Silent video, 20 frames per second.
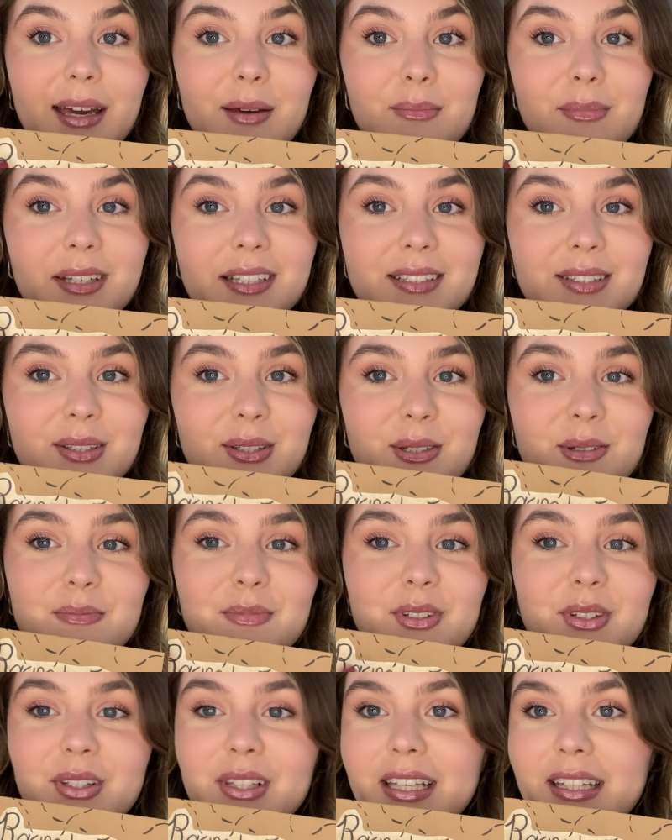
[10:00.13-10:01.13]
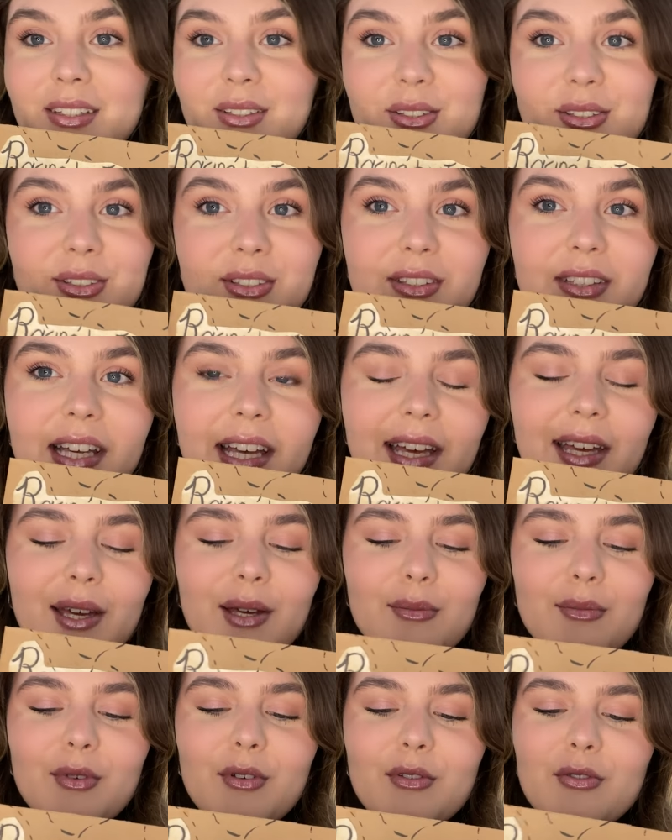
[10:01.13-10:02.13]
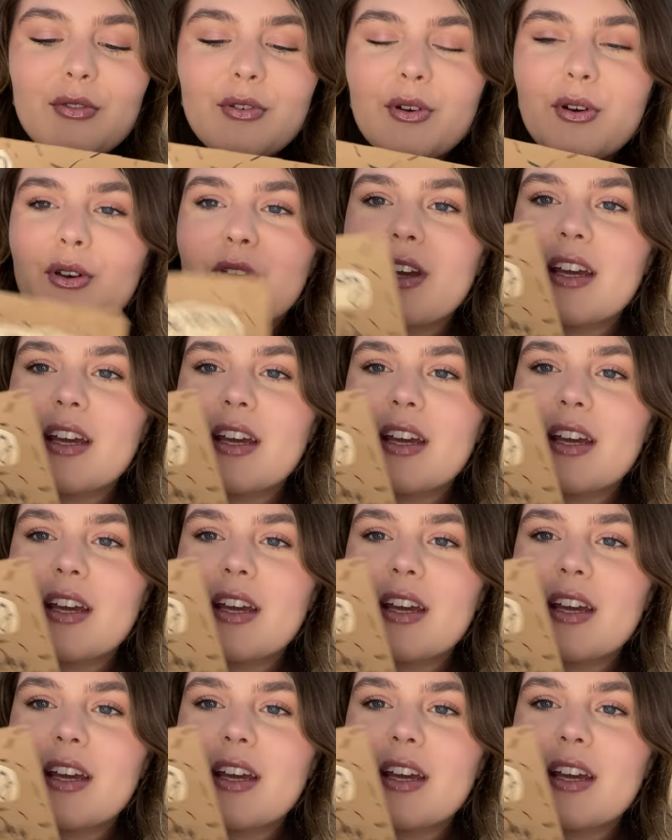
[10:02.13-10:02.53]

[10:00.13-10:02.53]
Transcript: I messed up the letters before,